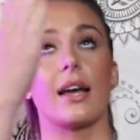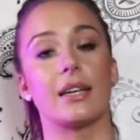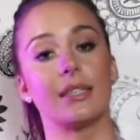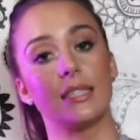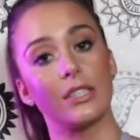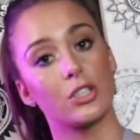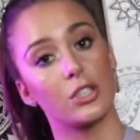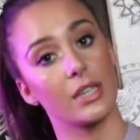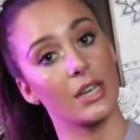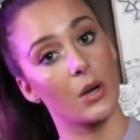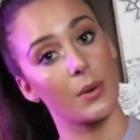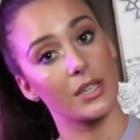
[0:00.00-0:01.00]

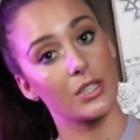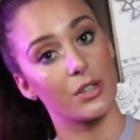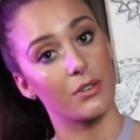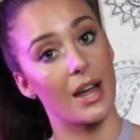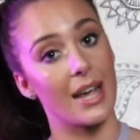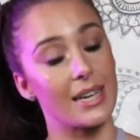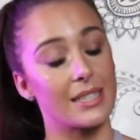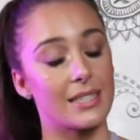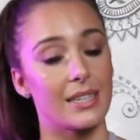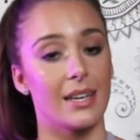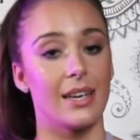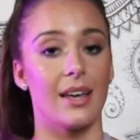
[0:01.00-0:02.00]
additionally going to the
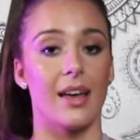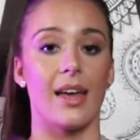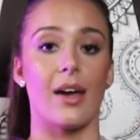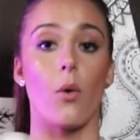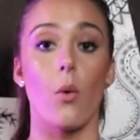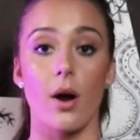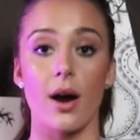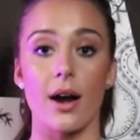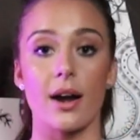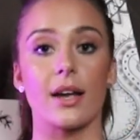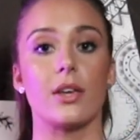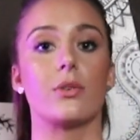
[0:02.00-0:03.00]
right,
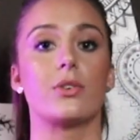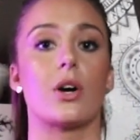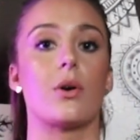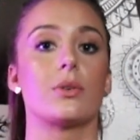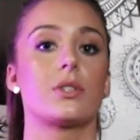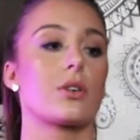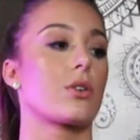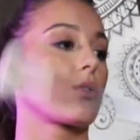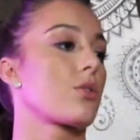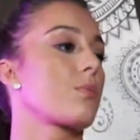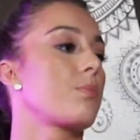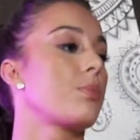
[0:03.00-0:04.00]
or you don't
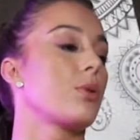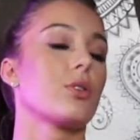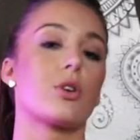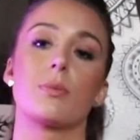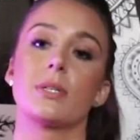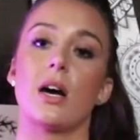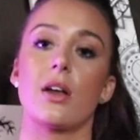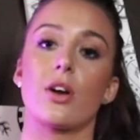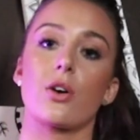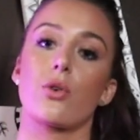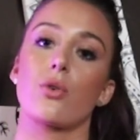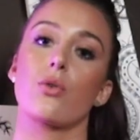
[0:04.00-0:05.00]
pull your baton
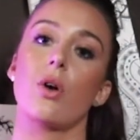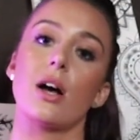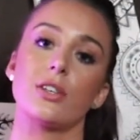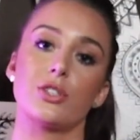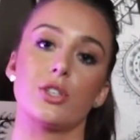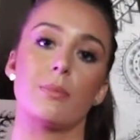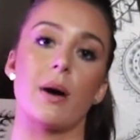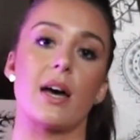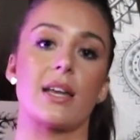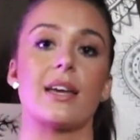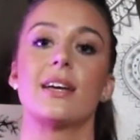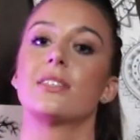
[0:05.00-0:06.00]
across your
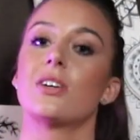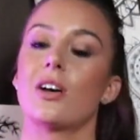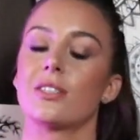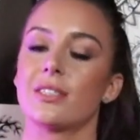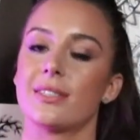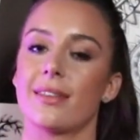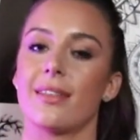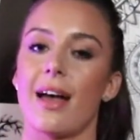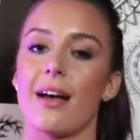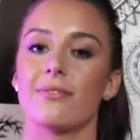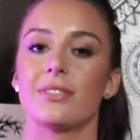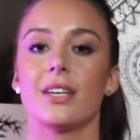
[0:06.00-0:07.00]
body and toss it to the
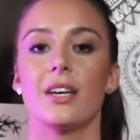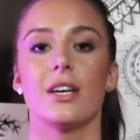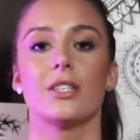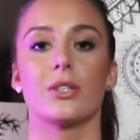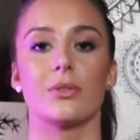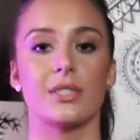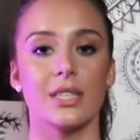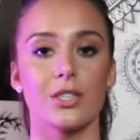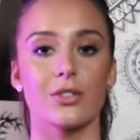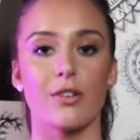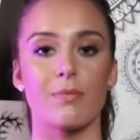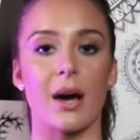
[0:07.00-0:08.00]
left. So
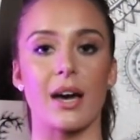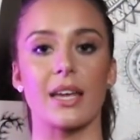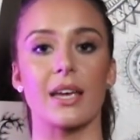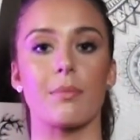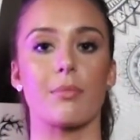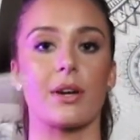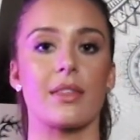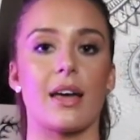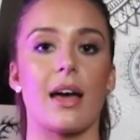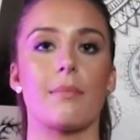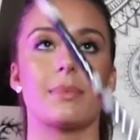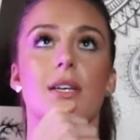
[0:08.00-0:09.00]
center of body, bring
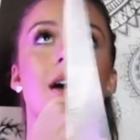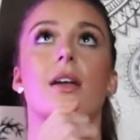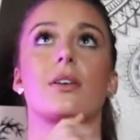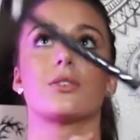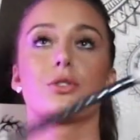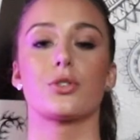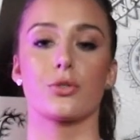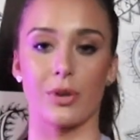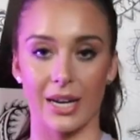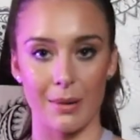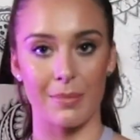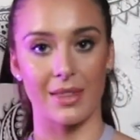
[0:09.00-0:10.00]
that baton
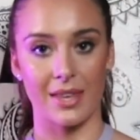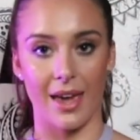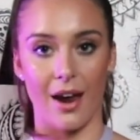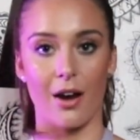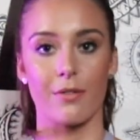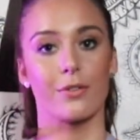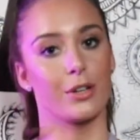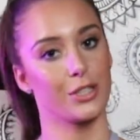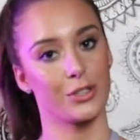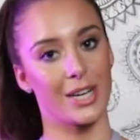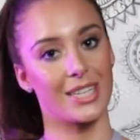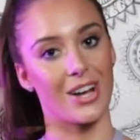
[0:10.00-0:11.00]
straight up in the air for a
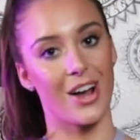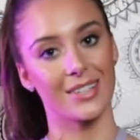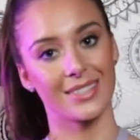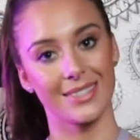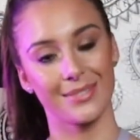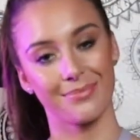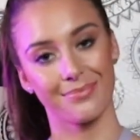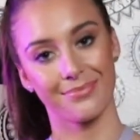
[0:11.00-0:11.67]
straight toss.